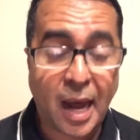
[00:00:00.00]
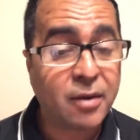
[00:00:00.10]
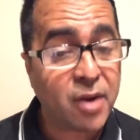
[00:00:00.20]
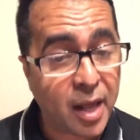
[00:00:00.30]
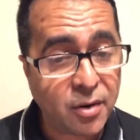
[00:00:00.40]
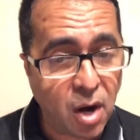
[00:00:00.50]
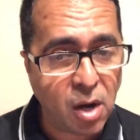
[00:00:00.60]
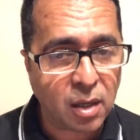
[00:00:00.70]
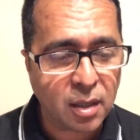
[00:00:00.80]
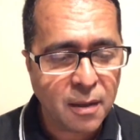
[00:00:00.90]
That's real
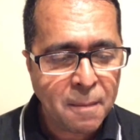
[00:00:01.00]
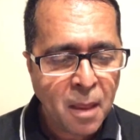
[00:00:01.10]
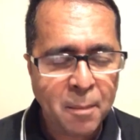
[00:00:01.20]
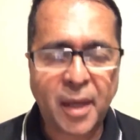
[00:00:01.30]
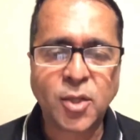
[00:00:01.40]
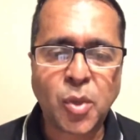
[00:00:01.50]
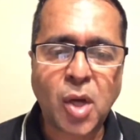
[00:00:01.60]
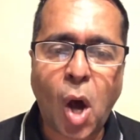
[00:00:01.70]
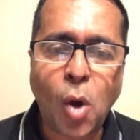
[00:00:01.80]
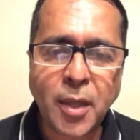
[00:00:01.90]
wrong. Because
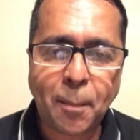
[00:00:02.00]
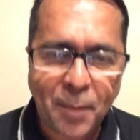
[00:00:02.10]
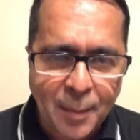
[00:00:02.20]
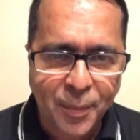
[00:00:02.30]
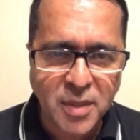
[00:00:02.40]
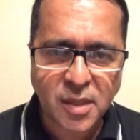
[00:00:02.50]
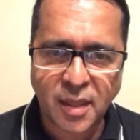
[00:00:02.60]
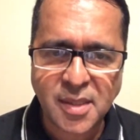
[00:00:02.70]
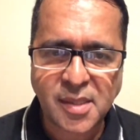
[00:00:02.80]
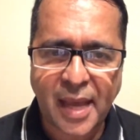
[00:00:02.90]
without the people's
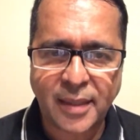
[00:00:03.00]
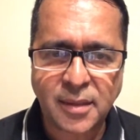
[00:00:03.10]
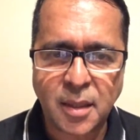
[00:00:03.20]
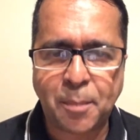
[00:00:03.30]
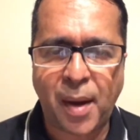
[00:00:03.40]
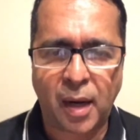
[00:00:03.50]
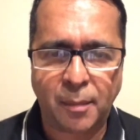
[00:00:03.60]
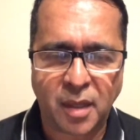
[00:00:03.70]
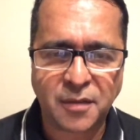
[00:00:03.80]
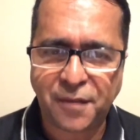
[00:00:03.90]
consent, the
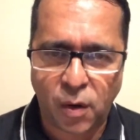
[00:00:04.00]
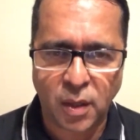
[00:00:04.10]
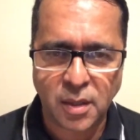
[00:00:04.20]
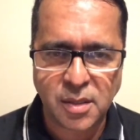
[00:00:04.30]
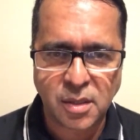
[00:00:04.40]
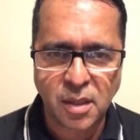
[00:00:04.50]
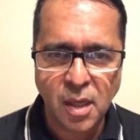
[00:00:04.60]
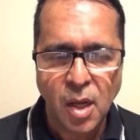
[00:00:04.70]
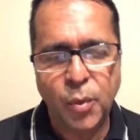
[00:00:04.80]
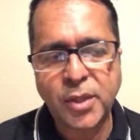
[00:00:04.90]
parliament falls.
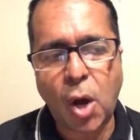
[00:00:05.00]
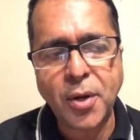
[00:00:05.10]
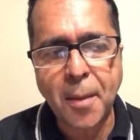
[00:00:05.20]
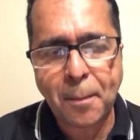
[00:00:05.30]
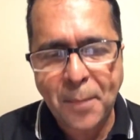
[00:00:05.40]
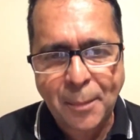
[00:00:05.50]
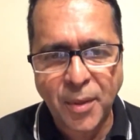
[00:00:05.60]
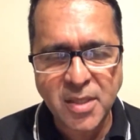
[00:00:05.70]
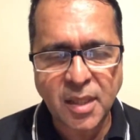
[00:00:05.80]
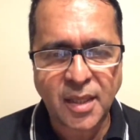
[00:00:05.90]
Without the
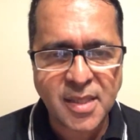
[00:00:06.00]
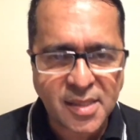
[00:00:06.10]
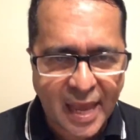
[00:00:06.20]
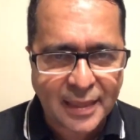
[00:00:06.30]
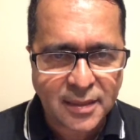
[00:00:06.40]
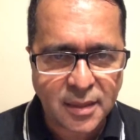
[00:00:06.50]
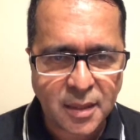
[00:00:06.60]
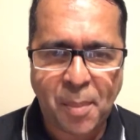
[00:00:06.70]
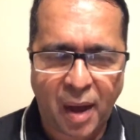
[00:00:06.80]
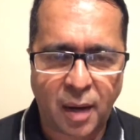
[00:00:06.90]
people's consent,
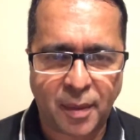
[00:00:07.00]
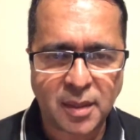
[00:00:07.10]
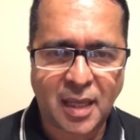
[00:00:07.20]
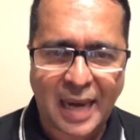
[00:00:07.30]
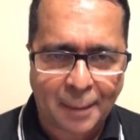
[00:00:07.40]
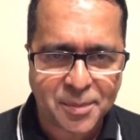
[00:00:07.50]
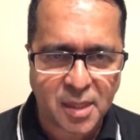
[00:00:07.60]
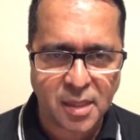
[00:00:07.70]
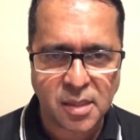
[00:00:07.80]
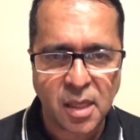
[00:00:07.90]
the parliament
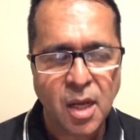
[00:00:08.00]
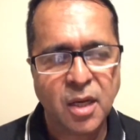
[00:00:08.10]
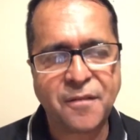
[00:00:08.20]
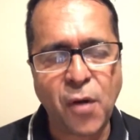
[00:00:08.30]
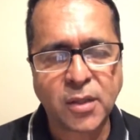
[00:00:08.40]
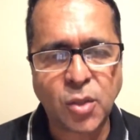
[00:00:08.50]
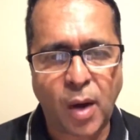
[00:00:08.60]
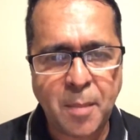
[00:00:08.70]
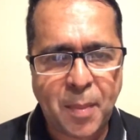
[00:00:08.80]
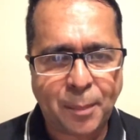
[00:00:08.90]
collapses. The
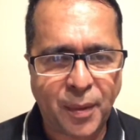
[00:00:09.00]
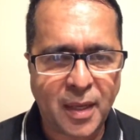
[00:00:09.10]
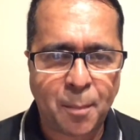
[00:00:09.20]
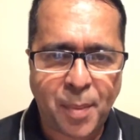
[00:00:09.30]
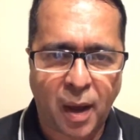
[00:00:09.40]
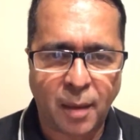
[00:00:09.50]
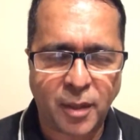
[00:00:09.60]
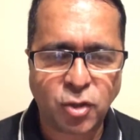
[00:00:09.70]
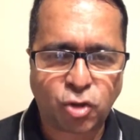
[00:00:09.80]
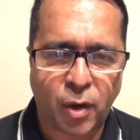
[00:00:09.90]
41 people in the
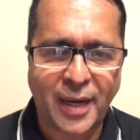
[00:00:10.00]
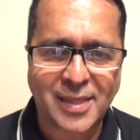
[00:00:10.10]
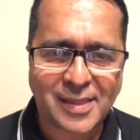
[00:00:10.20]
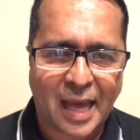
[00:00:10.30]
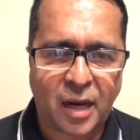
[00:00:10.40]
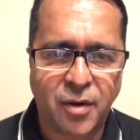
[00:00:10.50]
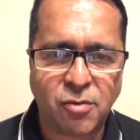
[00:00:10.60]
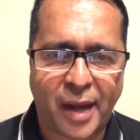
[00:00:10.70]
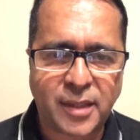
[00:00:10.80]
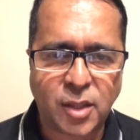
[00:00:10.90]
parliament drawing a
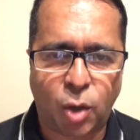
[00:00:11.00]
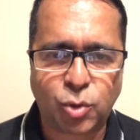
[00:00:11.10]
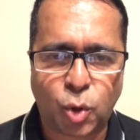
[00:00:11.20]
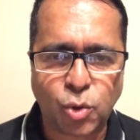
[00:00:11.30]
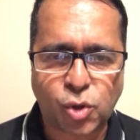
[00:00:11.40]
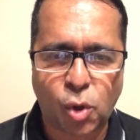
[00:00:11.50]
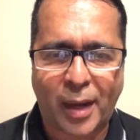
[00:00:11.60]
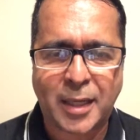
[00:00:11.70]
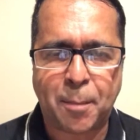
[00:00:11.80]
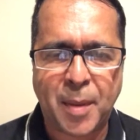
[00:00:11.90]
salary right now do
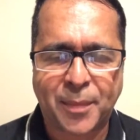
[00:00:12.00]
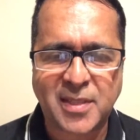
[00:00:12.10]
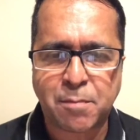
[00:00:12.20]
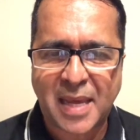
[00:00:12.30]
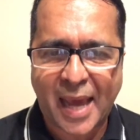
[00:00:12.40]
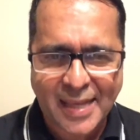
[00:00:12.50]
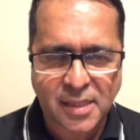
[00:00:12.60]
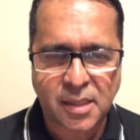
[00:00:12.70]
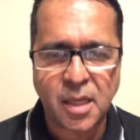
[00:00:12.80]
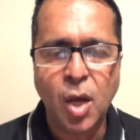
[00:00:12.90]
so at the people's
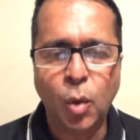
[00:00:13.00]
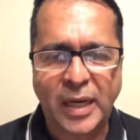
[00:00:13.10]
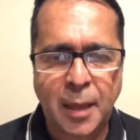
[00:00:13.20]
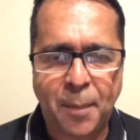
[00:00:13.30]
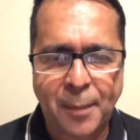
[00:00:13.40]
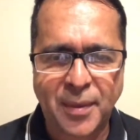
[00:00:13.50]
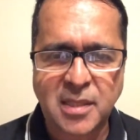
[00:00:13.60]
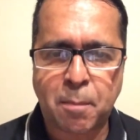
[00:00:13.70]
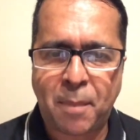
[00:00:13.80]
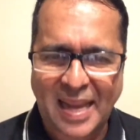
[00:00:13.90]
behest, with the
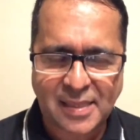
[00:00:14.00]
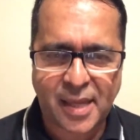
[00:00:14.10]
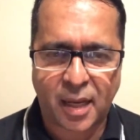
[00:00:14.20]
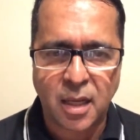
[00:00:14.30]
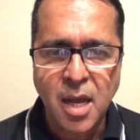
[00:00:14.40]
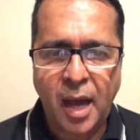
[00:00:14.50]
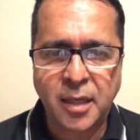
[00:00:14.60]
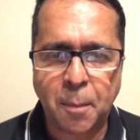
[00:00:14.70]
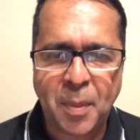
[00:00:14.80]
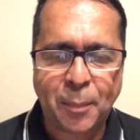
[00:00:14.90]
people's blessing.
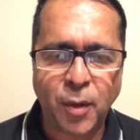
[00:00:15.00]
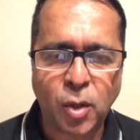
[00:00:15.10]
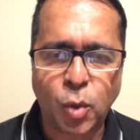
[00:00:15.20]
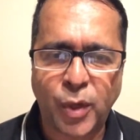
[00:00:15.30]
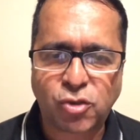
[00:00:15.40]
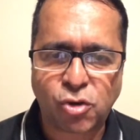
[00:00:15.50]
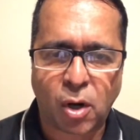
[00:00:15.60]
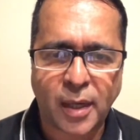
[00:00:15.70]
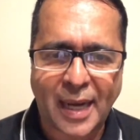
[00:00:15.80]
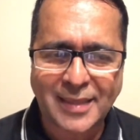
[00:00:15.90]
And the people could
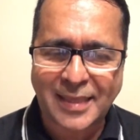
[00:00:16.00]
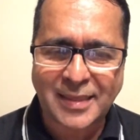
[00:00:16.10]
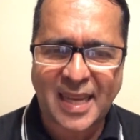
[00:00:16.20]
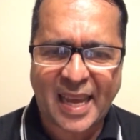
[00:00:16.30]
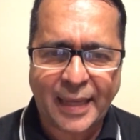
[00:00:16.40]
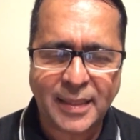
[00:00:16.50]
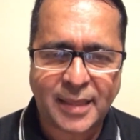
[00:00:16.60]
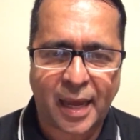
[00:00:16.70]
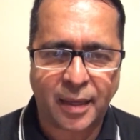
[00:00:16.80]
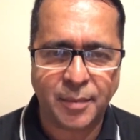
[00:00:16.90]
withdraw that at any
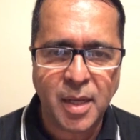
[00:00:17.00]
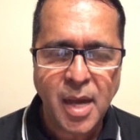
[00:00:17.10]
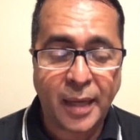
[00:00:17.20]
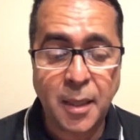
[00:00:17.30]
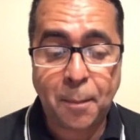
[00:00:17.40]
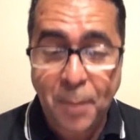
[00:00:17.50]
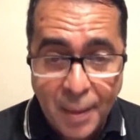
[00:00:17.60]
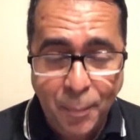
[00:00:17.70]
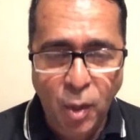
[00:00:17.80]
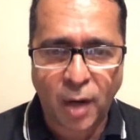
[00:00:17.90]
time. And the
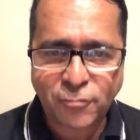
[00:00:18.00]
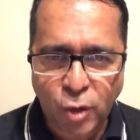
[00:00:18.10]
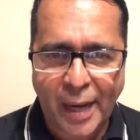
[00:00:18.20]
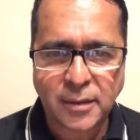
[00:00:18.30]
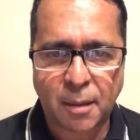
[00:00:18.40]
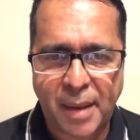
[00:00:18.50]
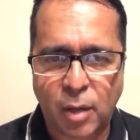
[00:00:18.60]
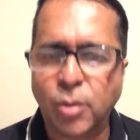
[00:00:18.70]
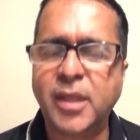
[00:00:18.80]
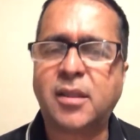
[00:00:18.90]
people of Trinidad and
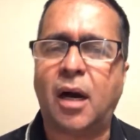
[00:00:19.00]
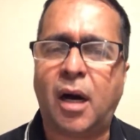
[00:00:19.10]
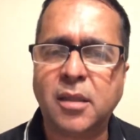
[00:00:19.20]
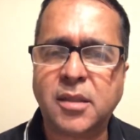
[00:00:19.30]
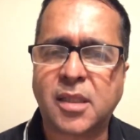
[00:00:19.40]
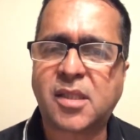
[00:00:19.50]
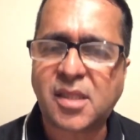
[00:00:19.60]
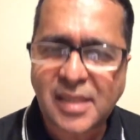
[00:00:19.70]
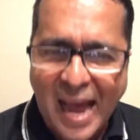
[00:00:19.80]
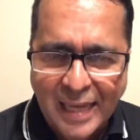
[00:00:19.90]
Tobago need to
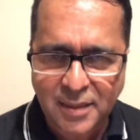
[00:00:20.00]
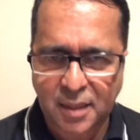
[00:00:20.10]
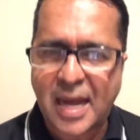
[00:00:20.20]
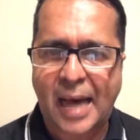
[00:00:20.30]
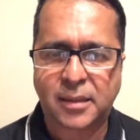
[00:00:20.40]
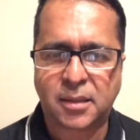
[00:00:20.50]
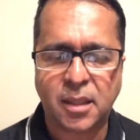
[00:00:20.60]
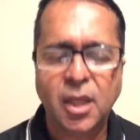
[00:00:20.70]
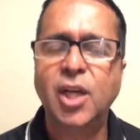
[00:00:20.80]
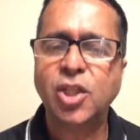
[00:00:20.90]
understand that.
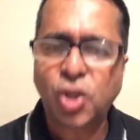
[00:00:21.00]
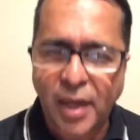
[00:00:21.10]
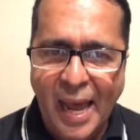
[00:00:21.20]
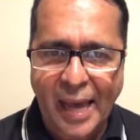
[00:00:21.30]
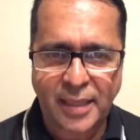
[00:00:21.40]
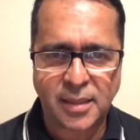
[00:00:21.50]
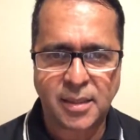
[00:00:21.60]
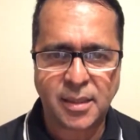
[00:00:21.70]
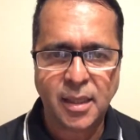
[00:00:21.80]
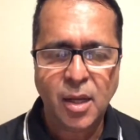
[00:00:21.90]

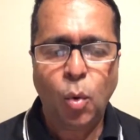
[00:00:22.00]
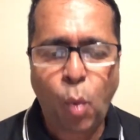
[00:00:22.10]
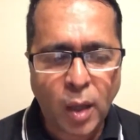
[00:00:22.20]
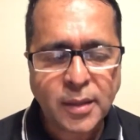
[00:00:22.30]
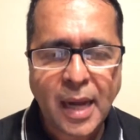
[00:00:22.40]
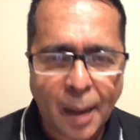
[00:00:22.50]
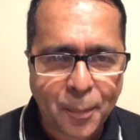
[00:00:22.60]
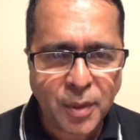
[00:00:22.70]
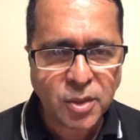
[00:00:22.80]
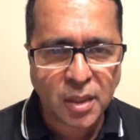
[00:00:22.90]
Tonight, what
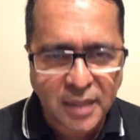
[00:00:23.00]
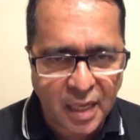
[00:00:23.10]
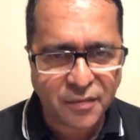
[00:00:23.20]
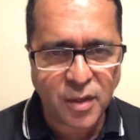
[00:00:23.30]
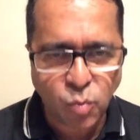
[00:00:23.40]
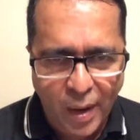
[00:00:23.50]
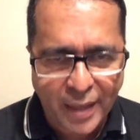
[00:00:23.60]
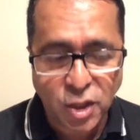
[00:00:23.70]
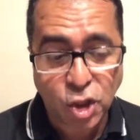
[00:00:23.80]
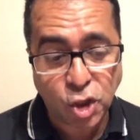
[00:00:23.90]
happened to David
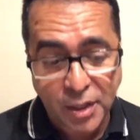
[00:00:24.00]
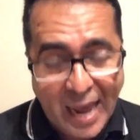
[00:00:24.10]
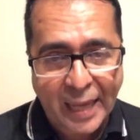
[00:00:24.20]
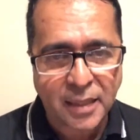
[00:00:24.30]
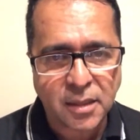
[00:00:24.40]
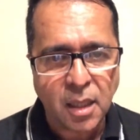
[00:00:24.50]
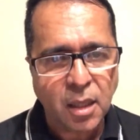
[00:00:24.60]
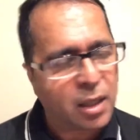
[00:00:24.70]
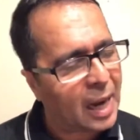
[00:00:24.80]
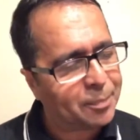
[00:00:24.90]
Welch tonight
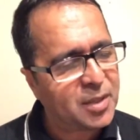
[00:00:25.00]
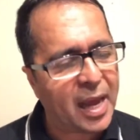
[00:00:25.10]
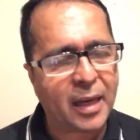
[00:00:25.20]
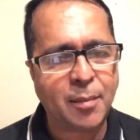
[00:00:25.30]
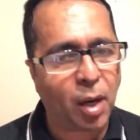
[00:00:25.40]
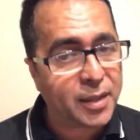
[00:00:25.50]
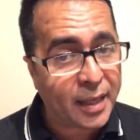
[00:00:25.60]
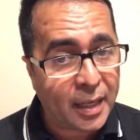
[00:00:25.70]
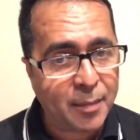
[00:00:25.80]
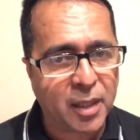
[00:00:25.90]
could happen to anybody
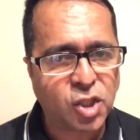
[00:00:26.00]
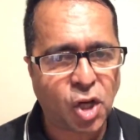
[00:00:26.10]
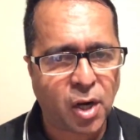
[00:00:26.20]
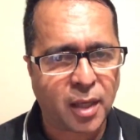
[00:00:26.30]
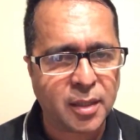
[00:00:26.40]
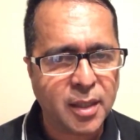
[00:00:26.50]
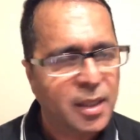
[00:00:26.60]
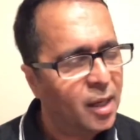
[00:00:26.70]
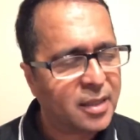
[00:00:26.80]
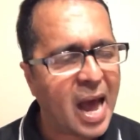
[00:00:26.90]
and anybody children.
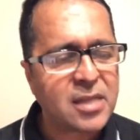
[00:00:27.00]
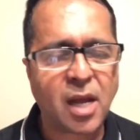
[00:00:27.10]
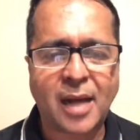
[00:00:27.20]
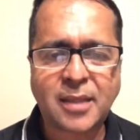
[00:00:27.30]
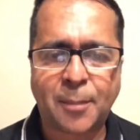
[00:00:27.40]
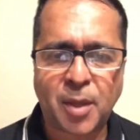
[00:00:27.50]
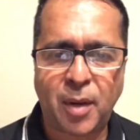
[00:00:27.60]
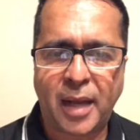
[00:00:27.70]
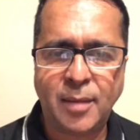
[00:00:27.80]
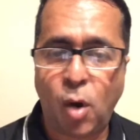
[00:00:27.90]
And that is not
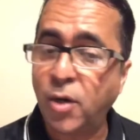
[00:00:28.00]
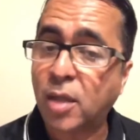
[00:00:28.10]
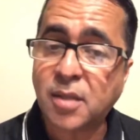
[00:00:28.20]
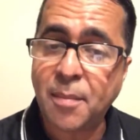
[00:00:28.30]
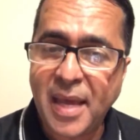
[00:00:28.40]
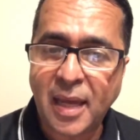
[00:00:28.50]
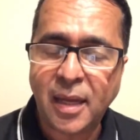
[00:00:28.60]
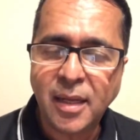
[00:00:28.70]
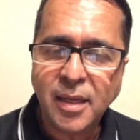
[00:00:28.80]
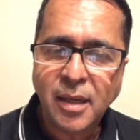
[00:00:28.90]
acceptable anymore, not to me.